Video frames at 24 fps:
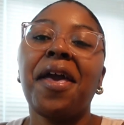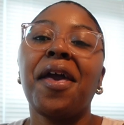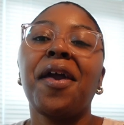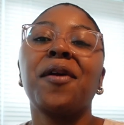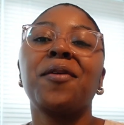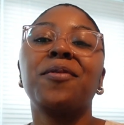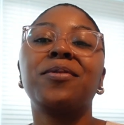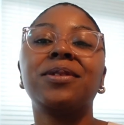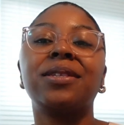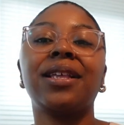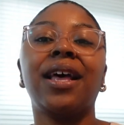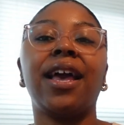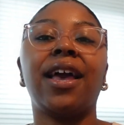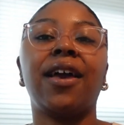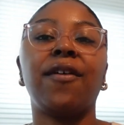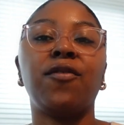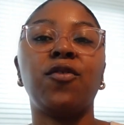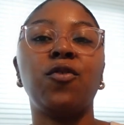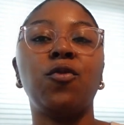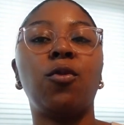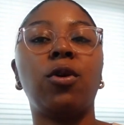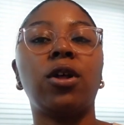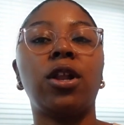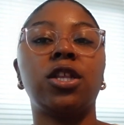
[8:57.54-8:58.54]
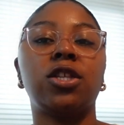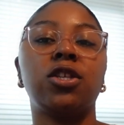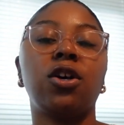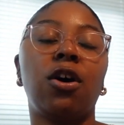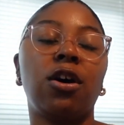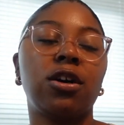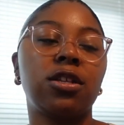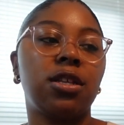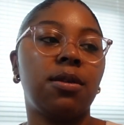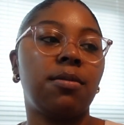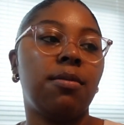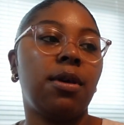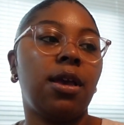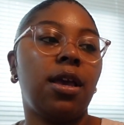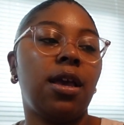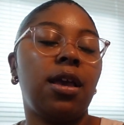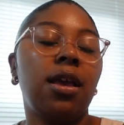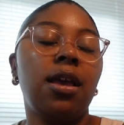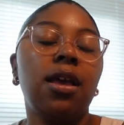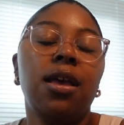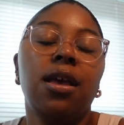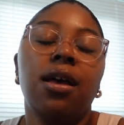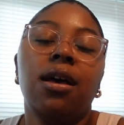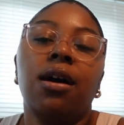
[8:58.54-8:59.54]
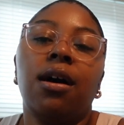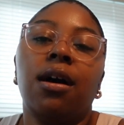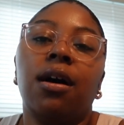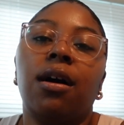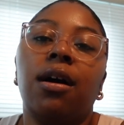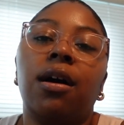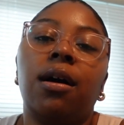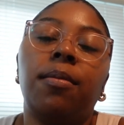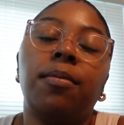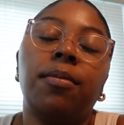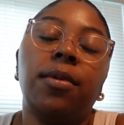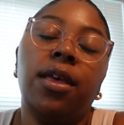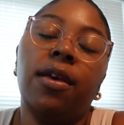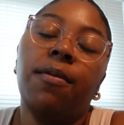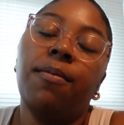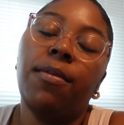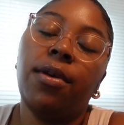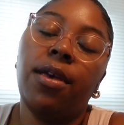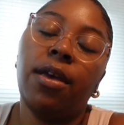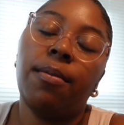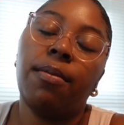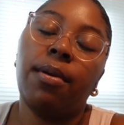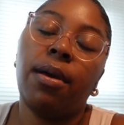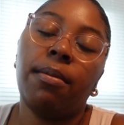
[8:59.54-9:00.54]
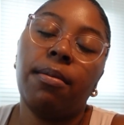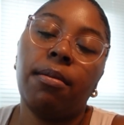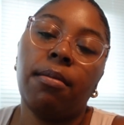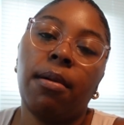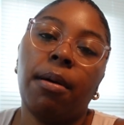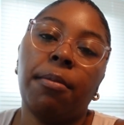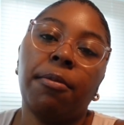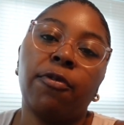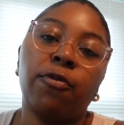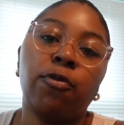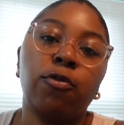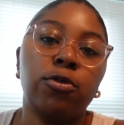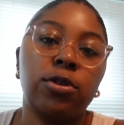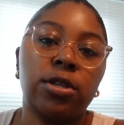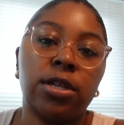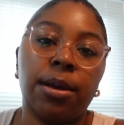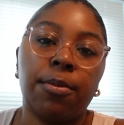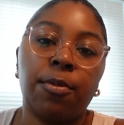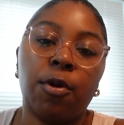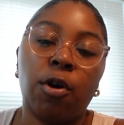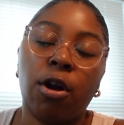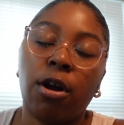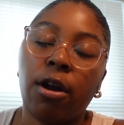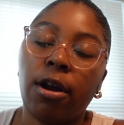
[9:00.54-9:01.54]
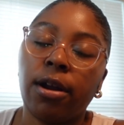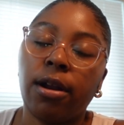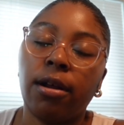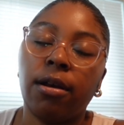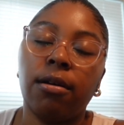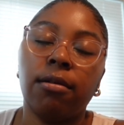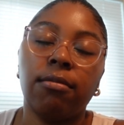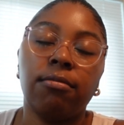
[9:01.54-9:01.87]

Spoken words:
it was like, if you want to talk to me, give me your baby mama food stamp card.